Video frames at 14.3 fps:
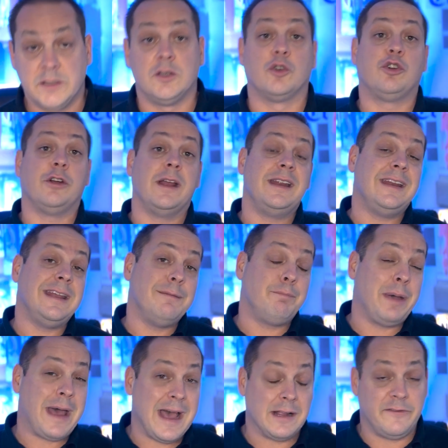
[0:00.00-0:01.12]
So creating
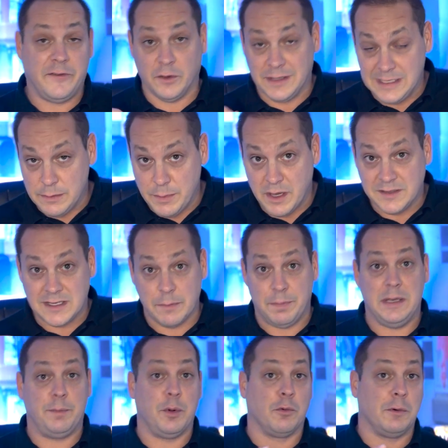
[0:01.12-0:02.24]
impactful emails that people